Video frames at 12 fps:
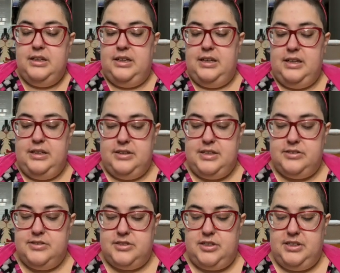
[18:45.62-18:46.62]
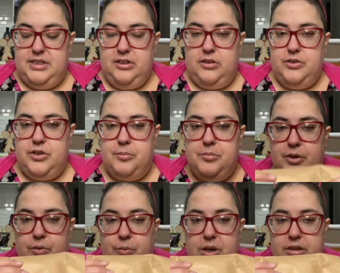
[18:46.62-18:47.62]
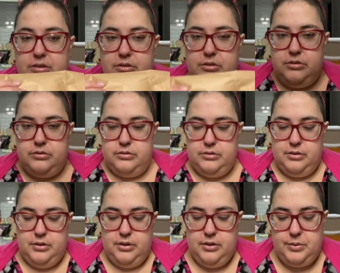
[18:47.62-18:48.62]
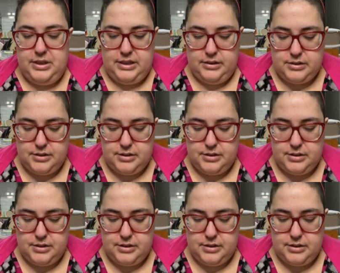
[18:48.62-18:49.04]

And there's the little number 1, 2 with it.